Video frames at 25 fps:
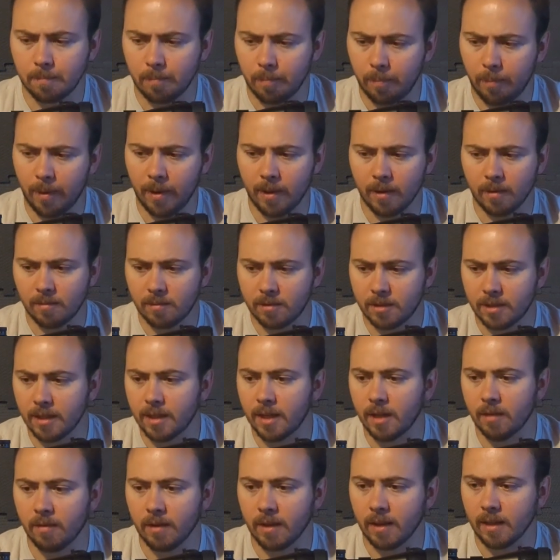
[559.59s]
but
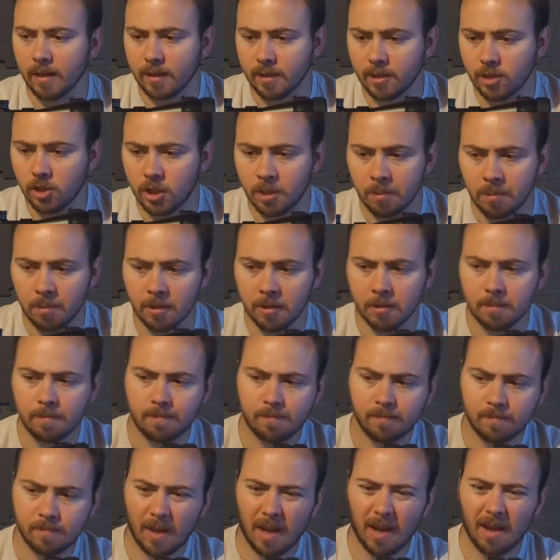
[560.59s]
significantly cheaper.
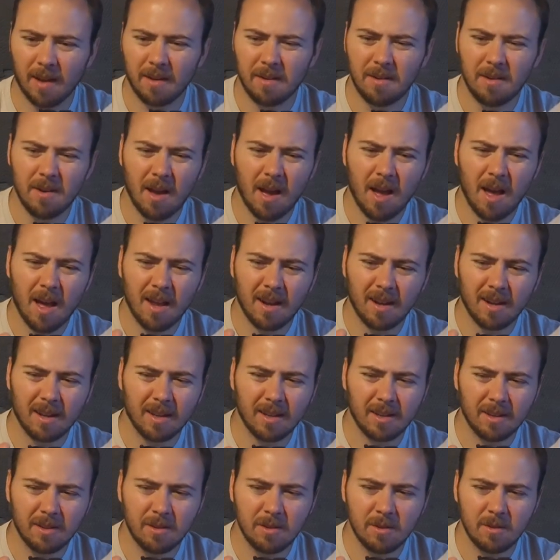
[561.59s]
Not a
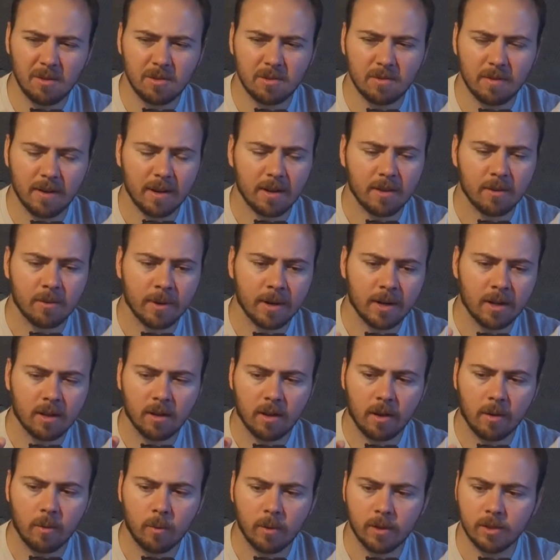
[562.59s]
huge fan of the reticle.
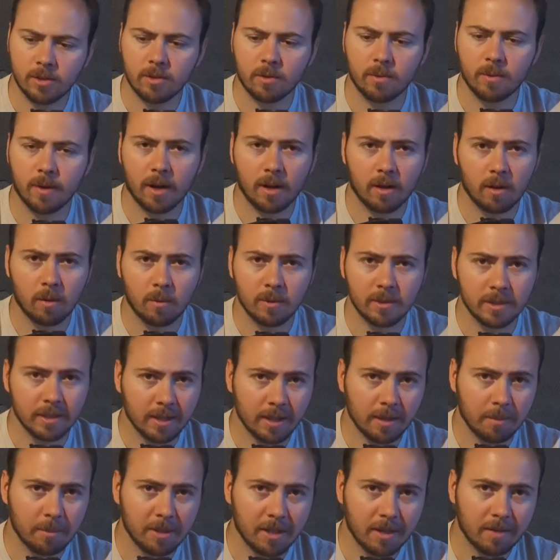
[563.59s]
I wish the reticle was a
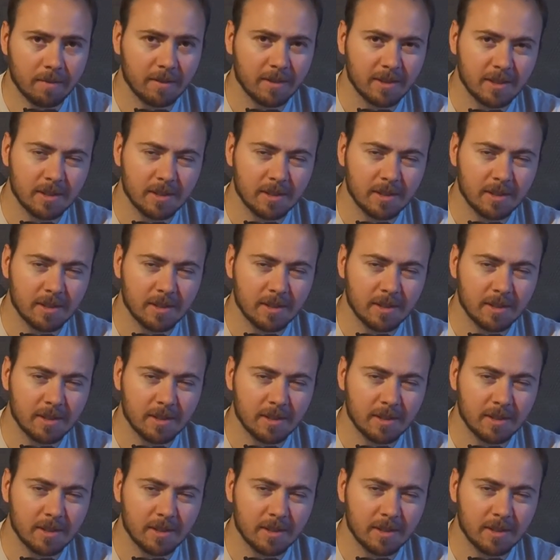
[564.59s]
little bit different.